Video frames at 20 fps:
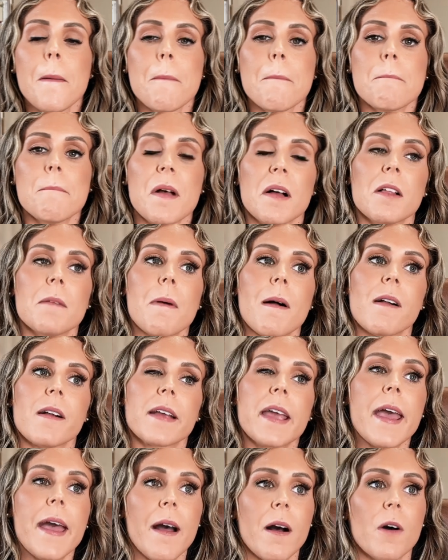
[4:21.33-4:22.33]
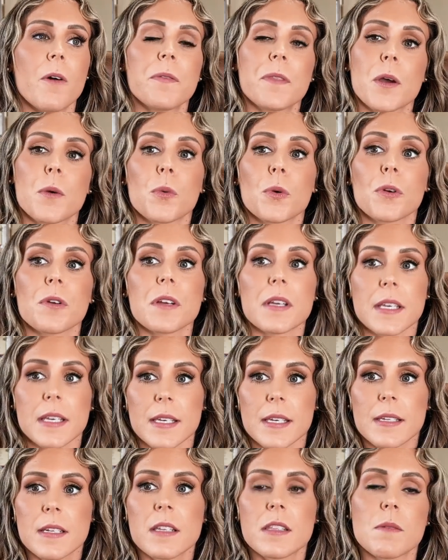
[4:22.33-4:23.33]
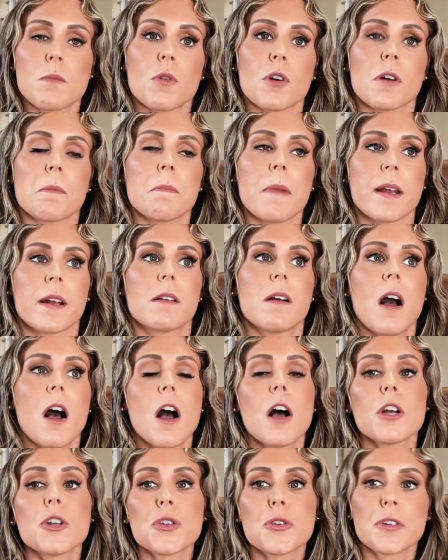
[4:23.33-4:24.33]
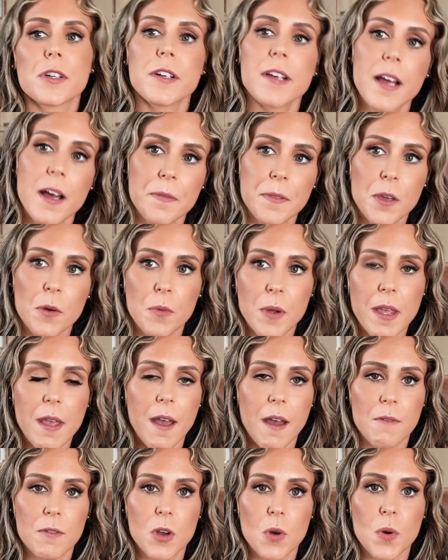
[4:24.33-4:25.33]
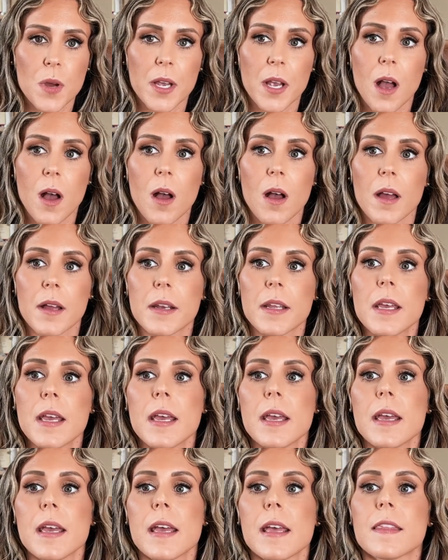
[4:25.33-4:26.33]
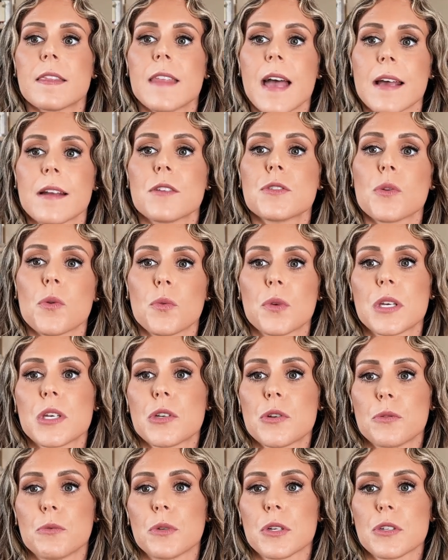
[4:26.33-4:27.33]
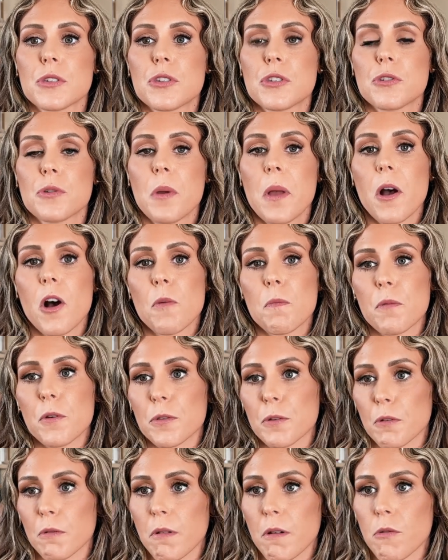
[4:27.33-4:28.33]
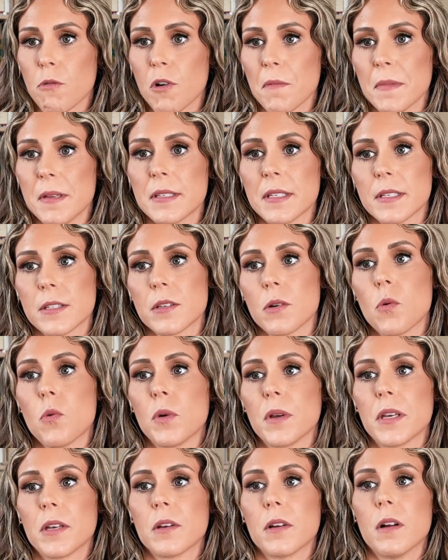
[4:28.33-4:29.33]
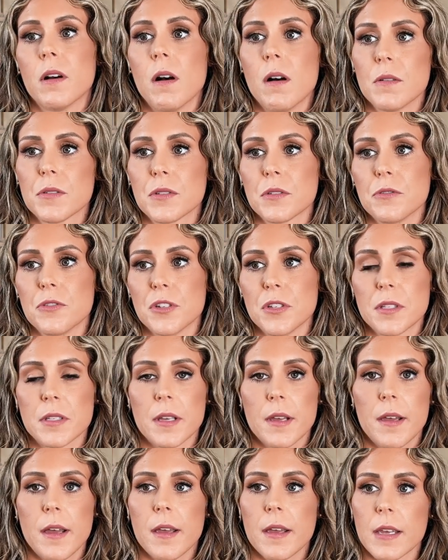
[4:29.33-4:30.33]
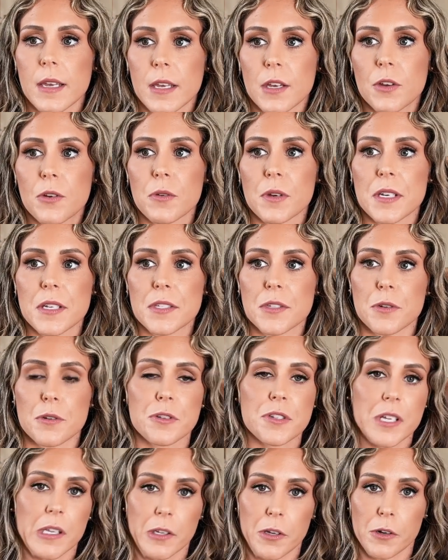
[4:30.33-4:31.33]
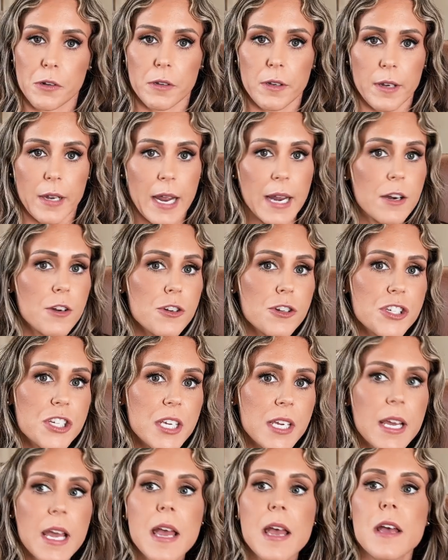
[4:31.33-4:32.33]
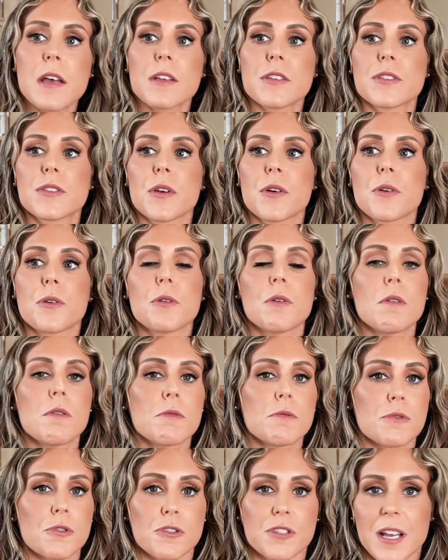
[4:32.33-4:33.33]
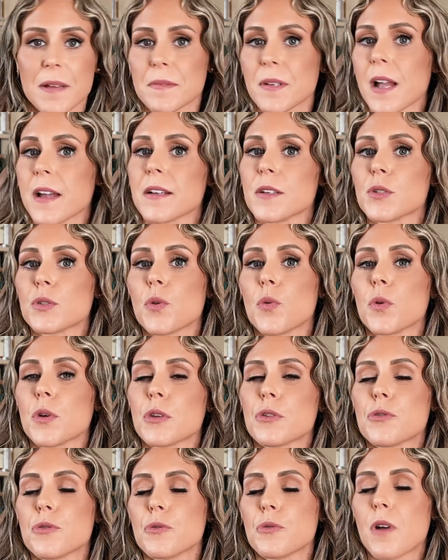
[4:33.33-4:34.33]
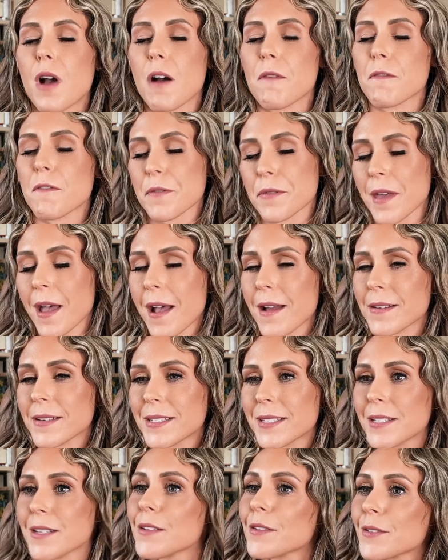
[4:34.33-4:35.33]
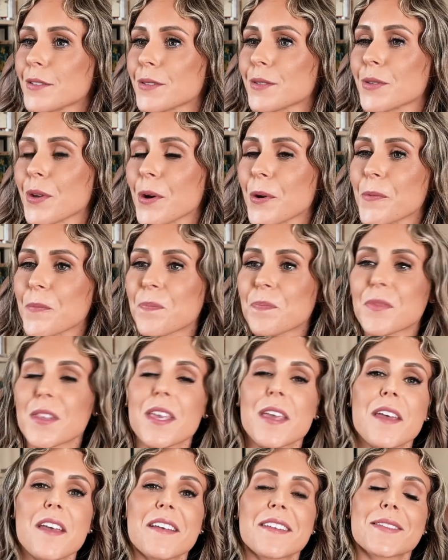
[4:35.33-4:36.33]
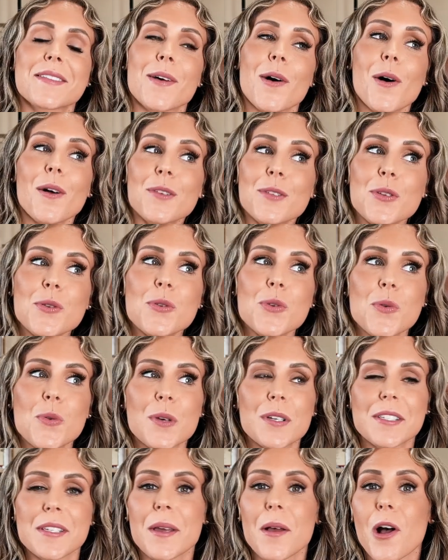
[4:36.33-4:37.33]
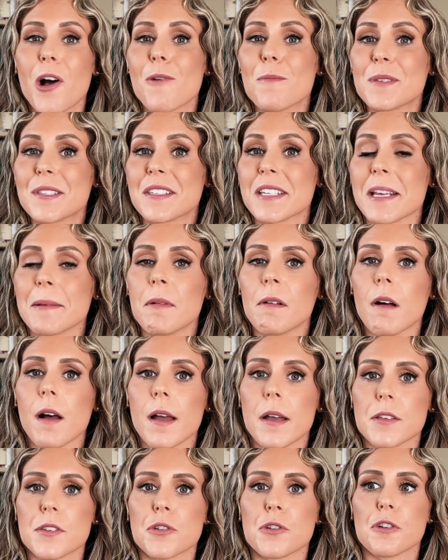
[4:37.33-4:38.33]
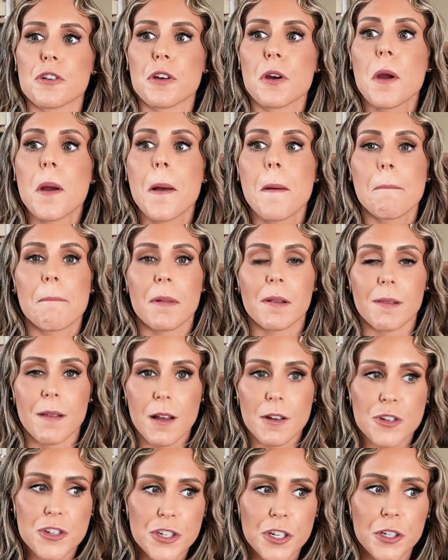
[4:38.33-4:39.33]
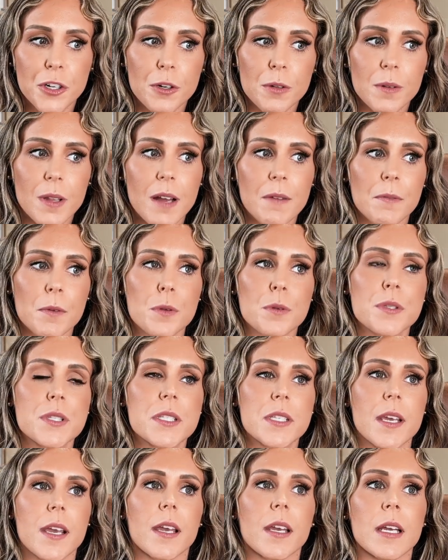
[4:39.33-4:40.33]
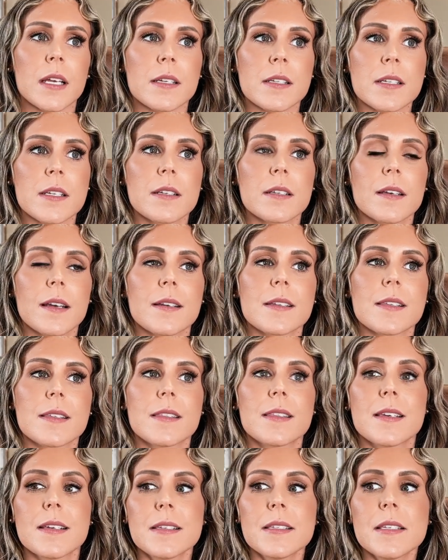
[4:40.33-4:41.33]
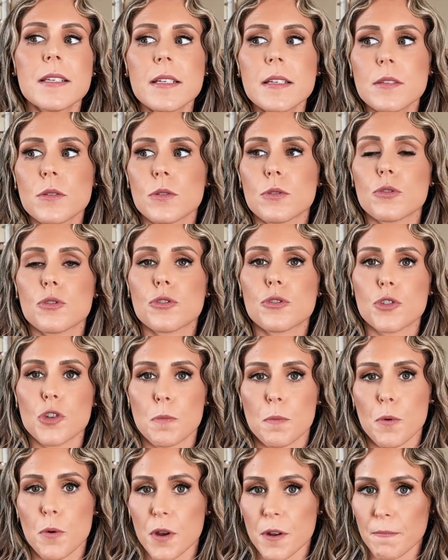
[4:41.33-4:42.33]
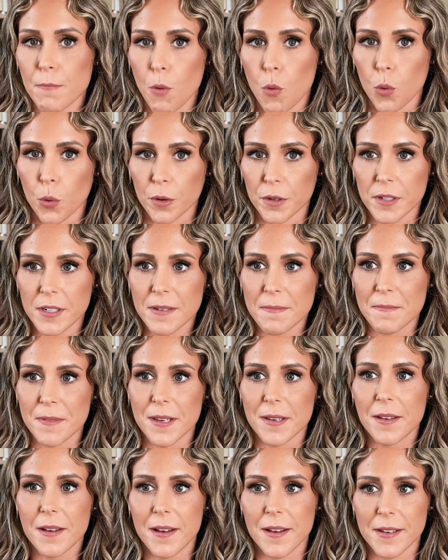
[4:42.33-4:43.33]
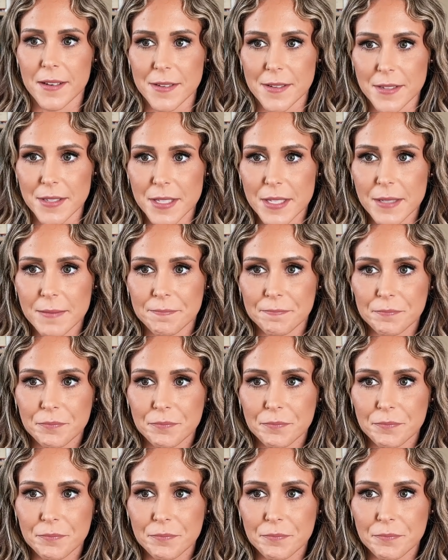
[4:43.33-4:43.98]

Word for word: metabolic health that we're in and the more mitochondrial health that we have going on, that is only going to help with your performance. It's only going to also just increase your cellular energy. So tirzepatide is going to cover that. So it's also going to help stabilize your blood sugar levels. And guys, this is super important because